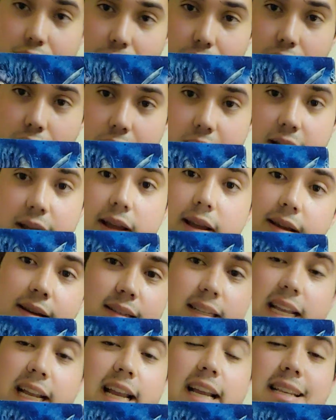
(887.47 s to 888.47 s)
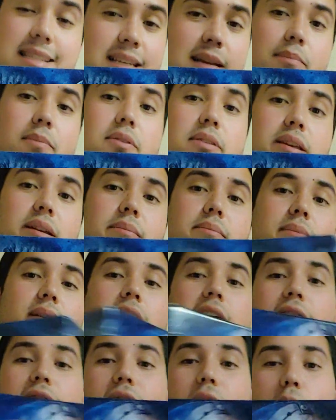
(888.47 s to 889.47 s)
because I guess some of them got
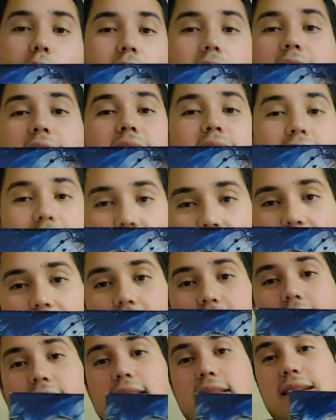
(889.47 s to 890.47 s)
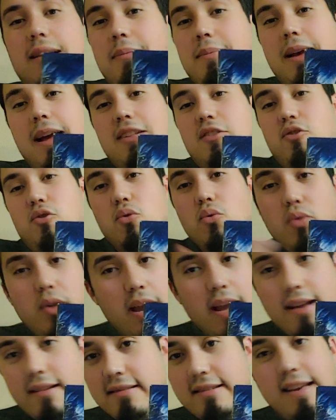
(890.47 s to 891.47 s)
4K scans, some got 2K
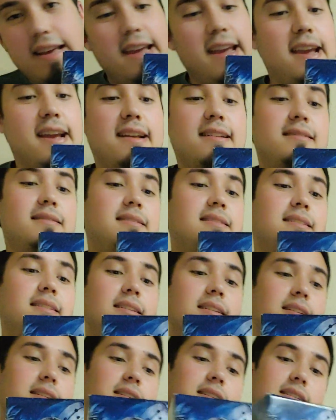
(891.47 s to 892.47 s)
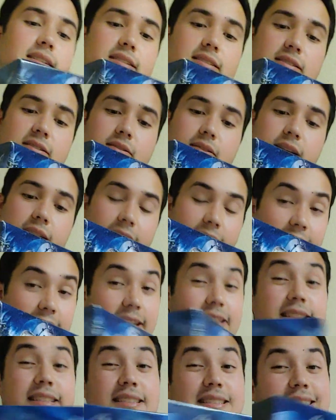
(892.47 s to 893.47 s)
scans. So I guess it's not
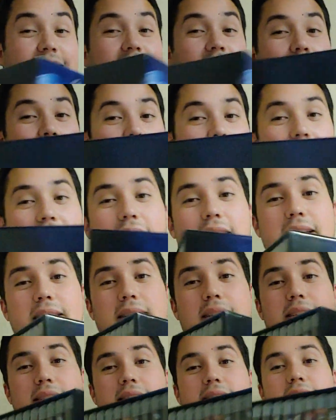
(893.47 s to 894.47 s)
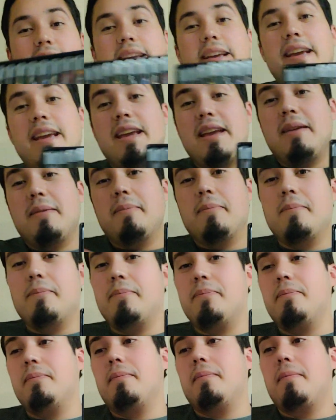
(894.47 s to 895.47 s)
really the same
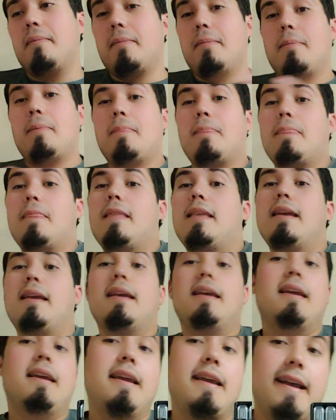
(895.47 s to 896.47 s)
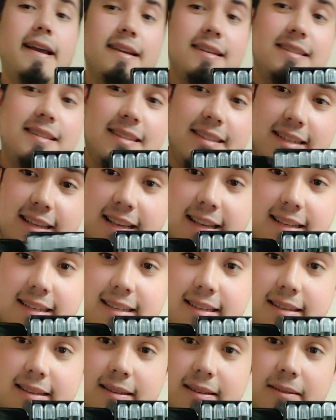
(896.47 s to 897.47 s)
as this.
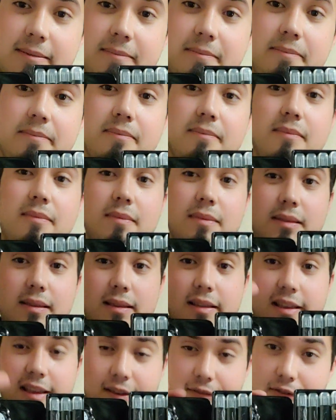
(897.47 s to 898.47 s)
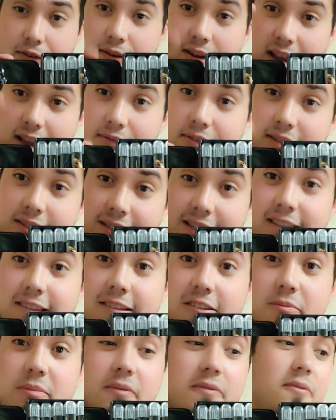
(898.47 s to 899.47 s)
If you've never seen this
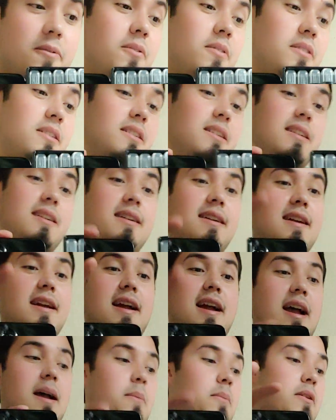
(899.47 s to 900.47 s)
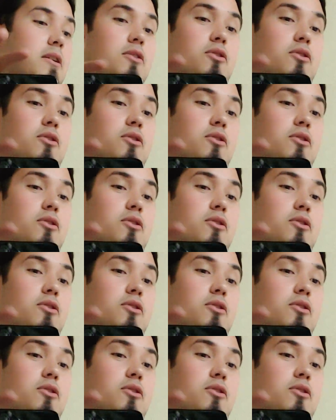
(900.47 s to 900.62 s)
before, I'm going to do a quick